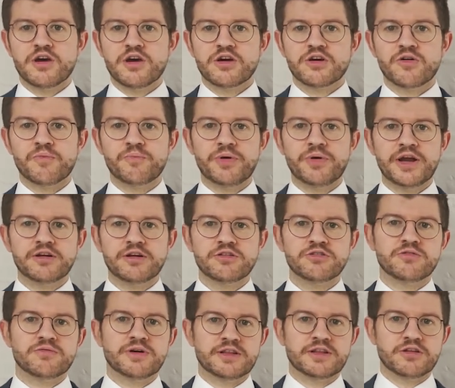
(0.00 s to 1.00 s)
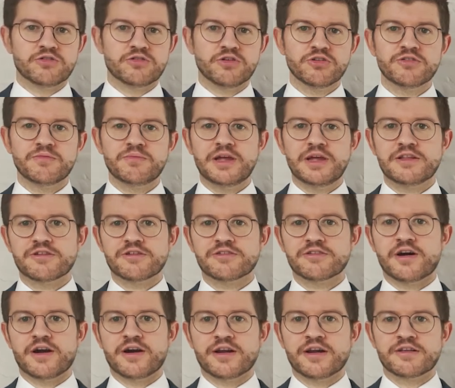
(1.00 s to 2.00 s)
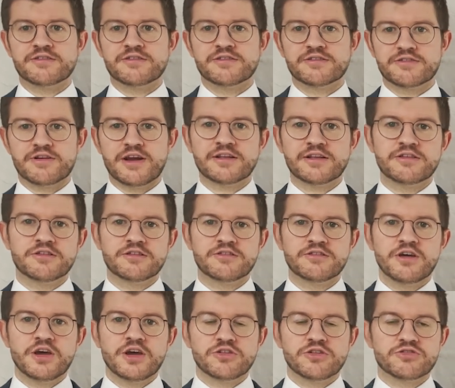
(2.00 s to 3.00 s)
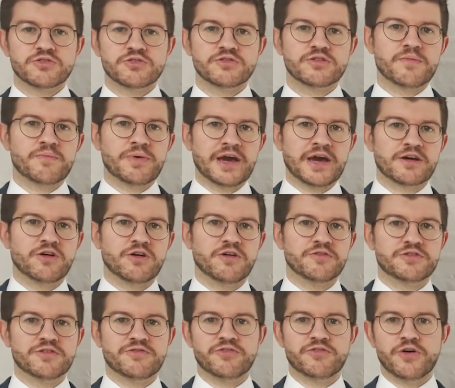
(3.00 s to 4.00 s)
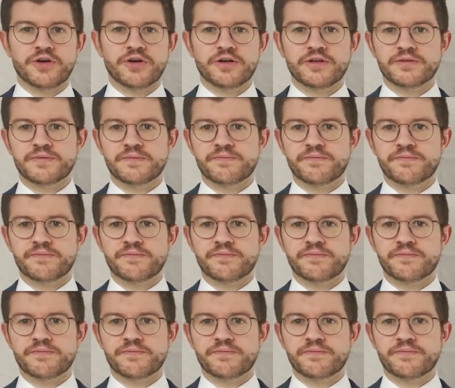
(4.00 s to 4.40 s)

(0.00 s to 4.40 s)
compared to when the dosimeters are extracted through the back of the foil.